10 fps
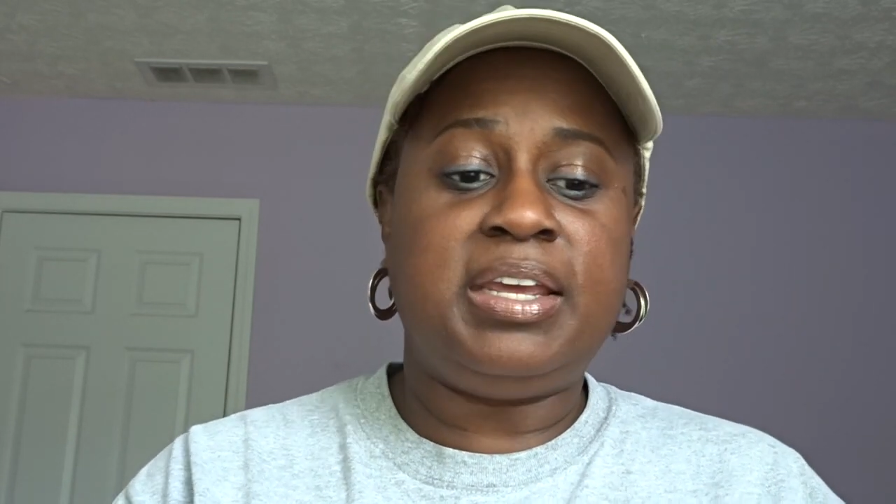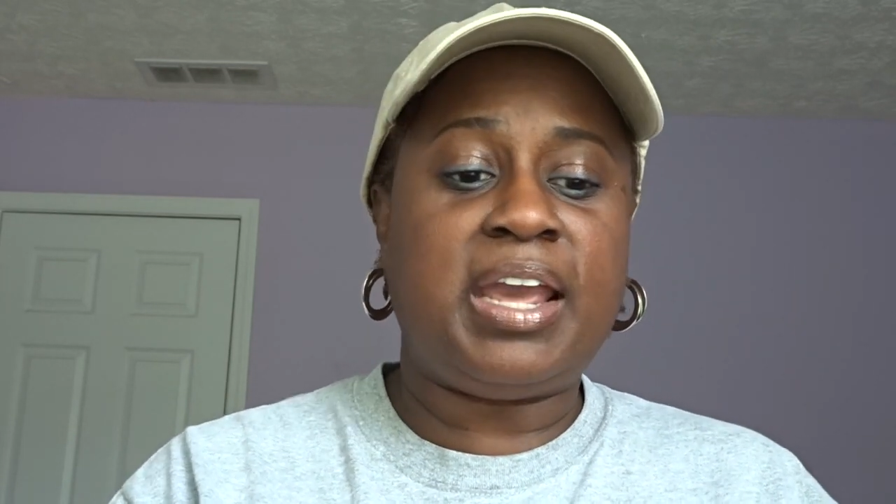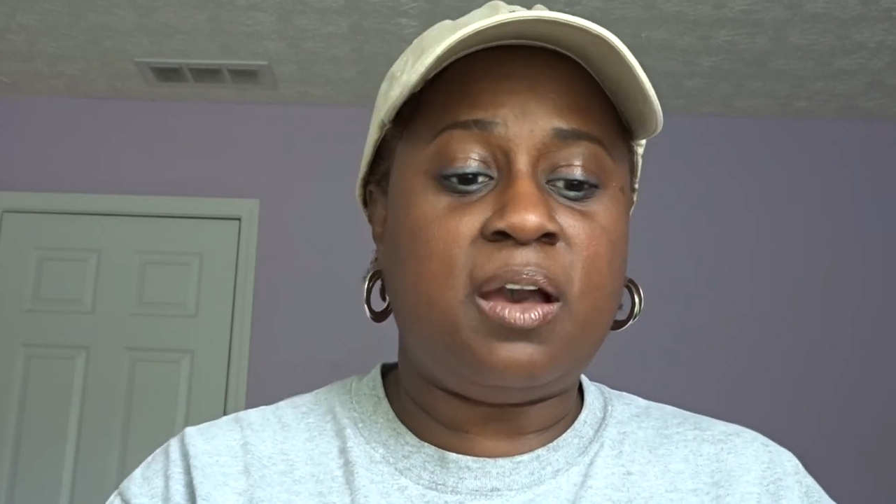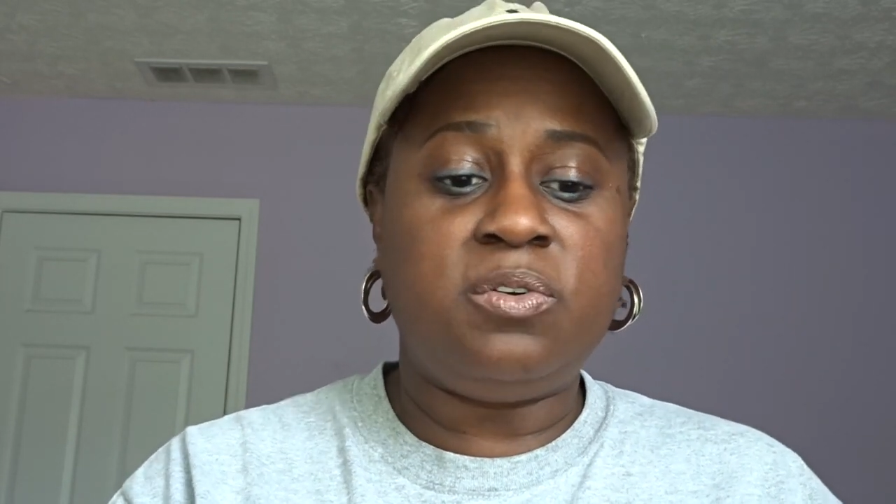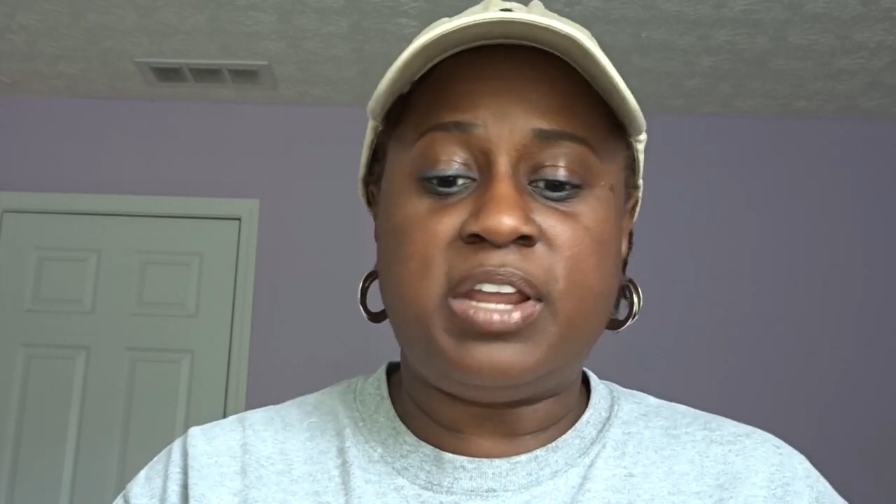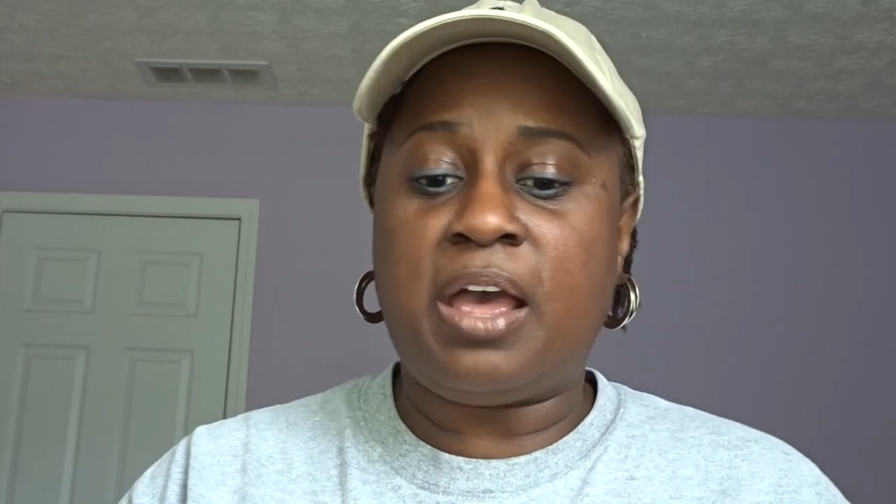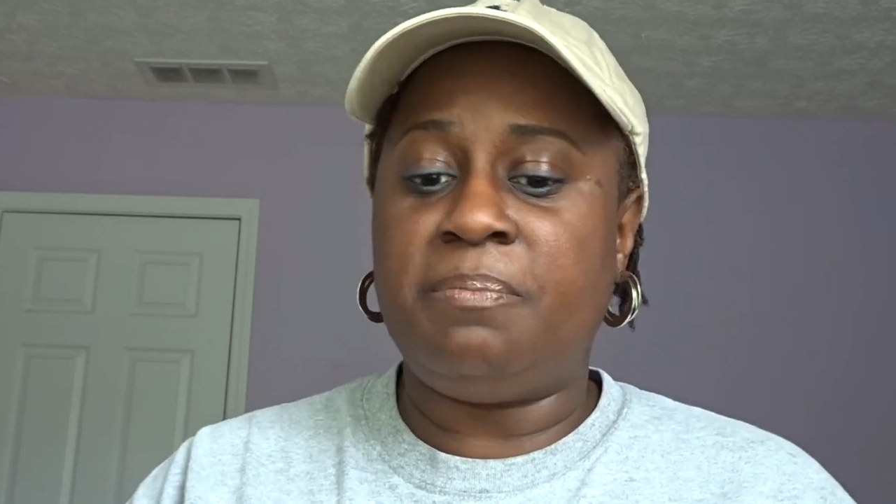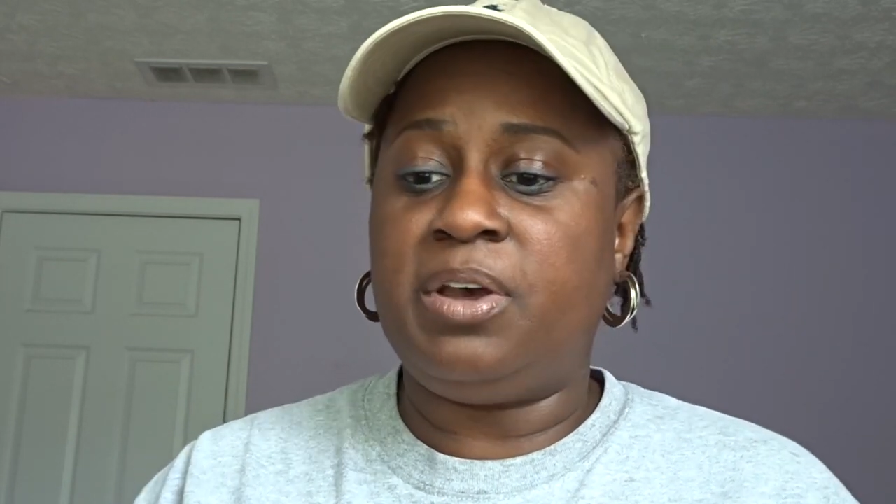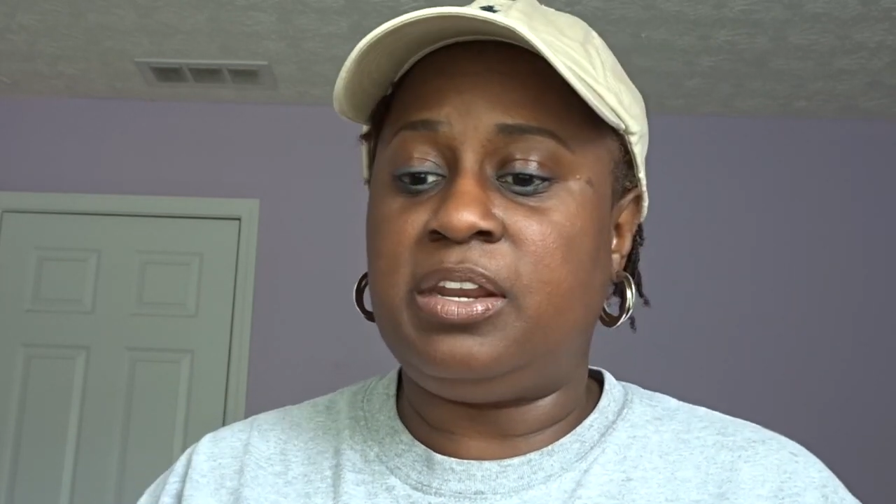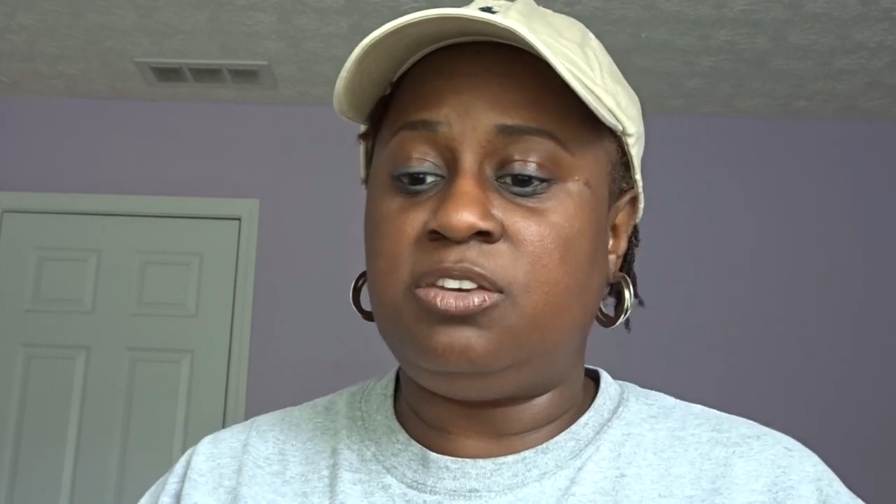counting
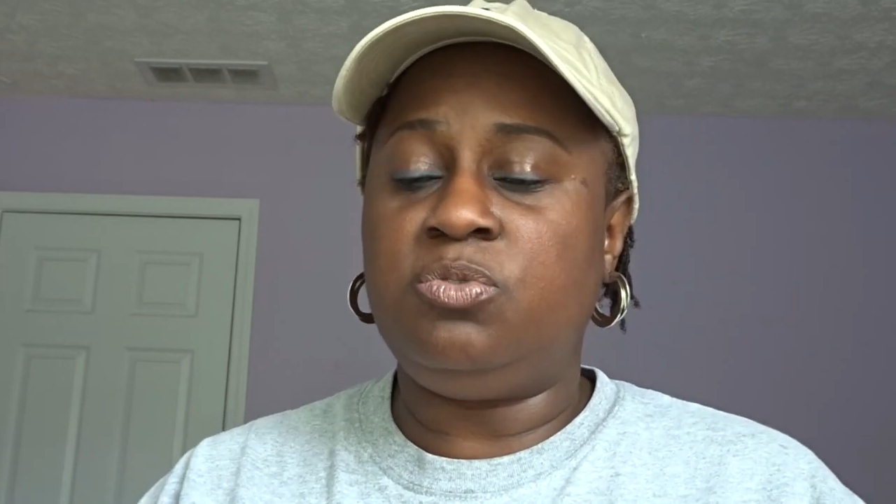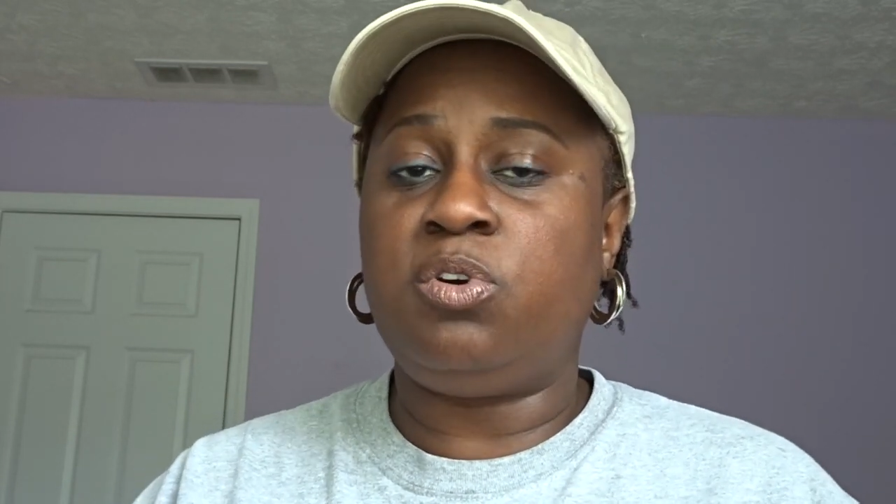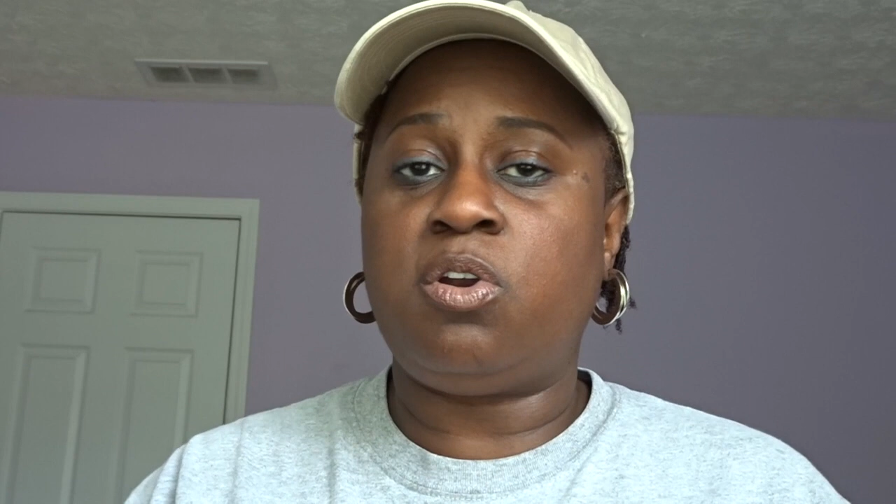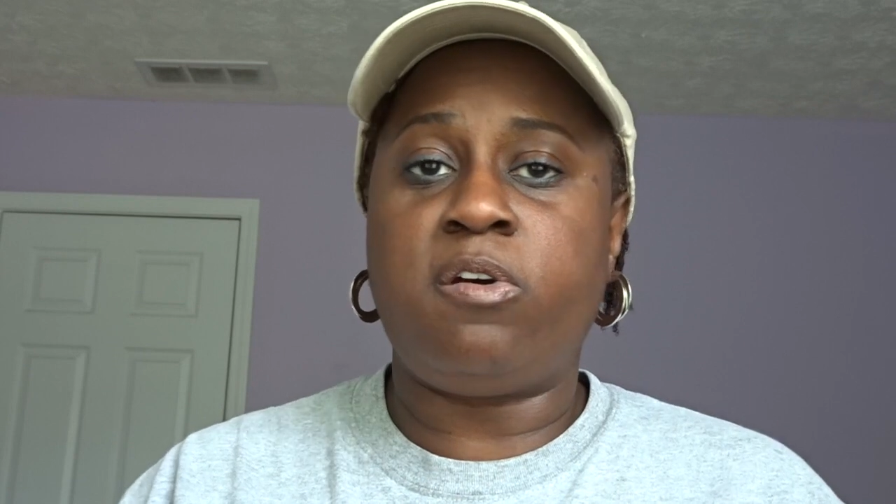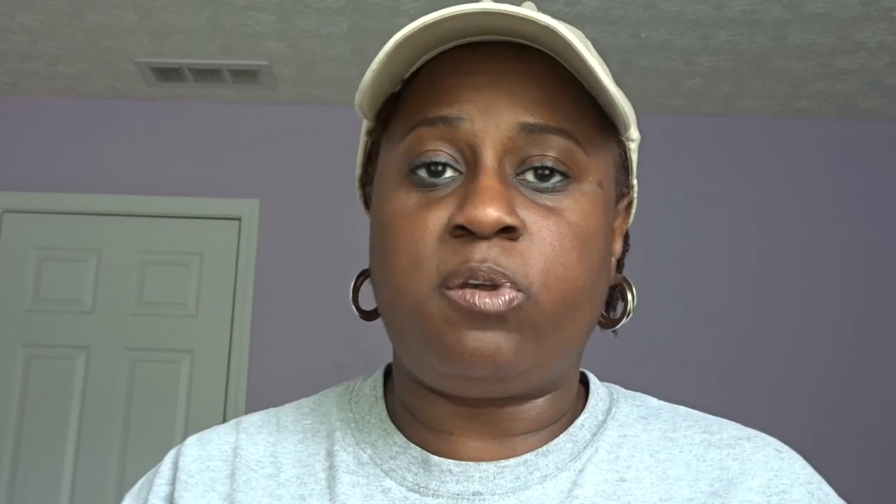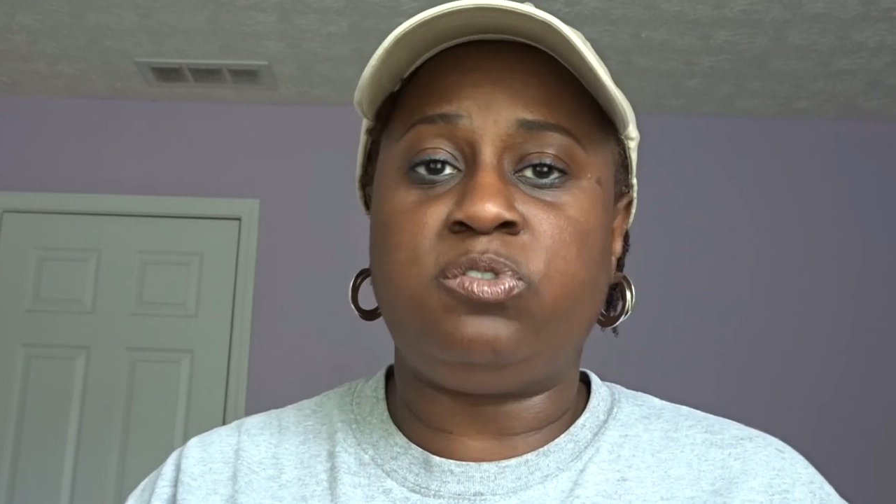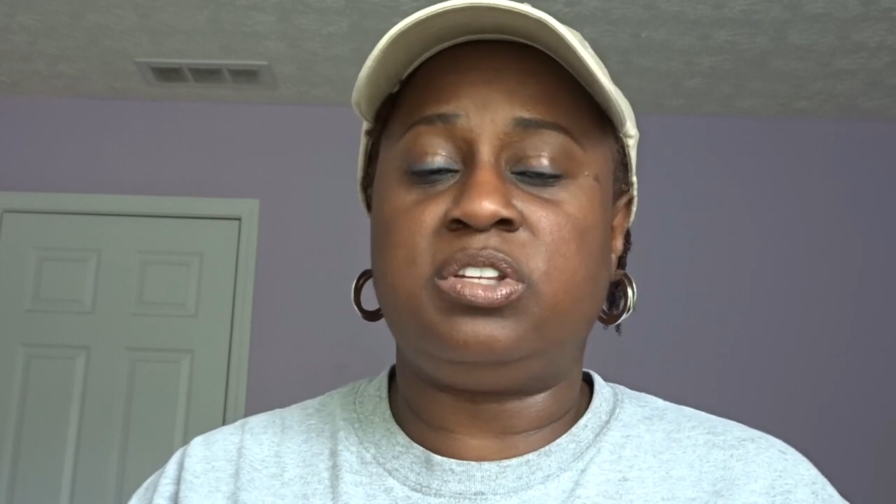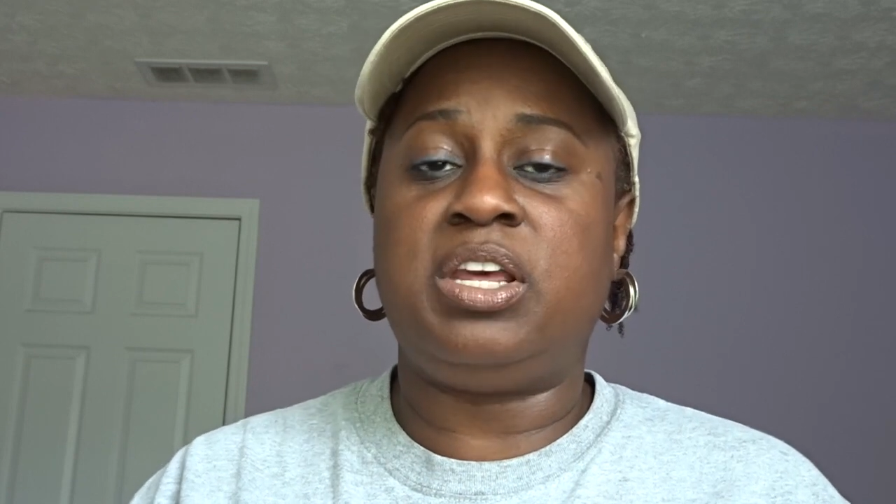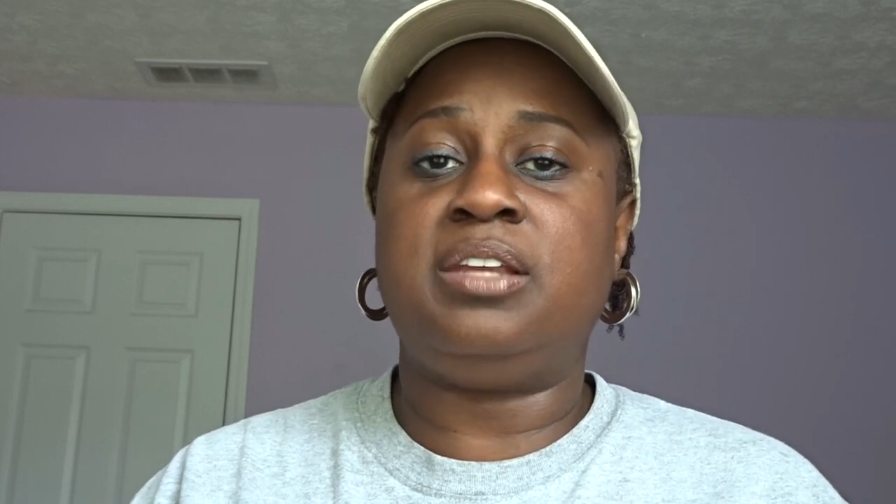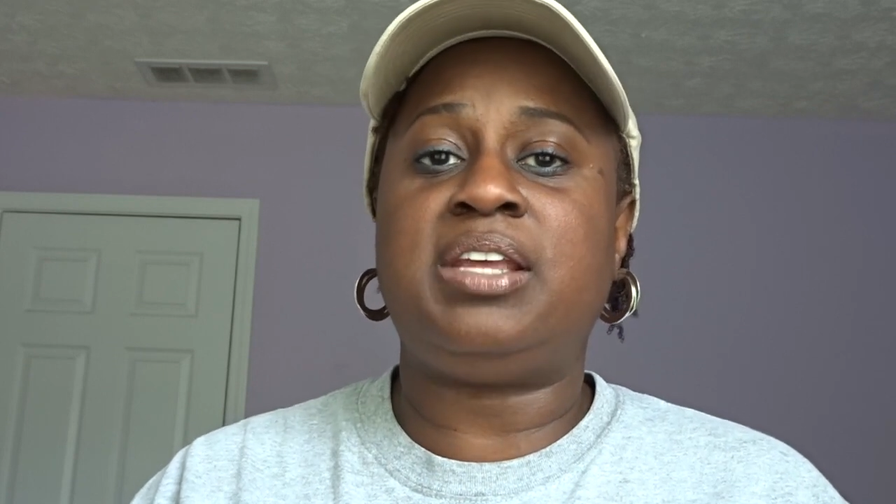out money, doing all those
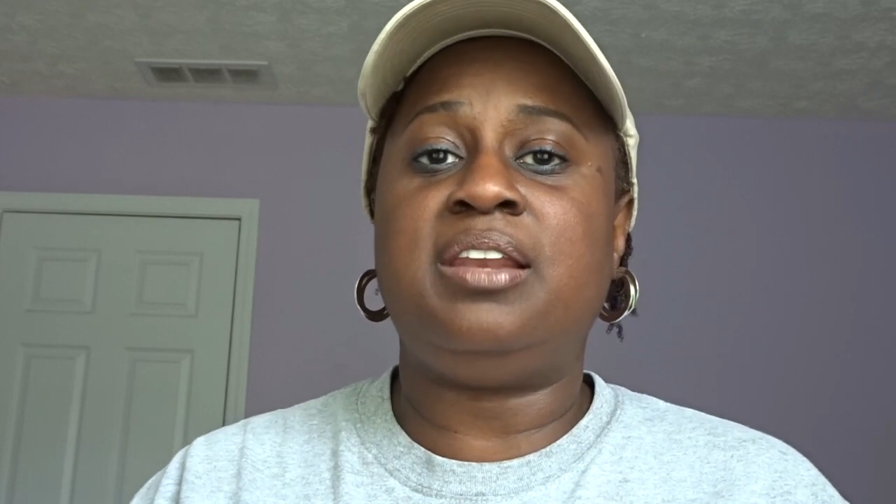things.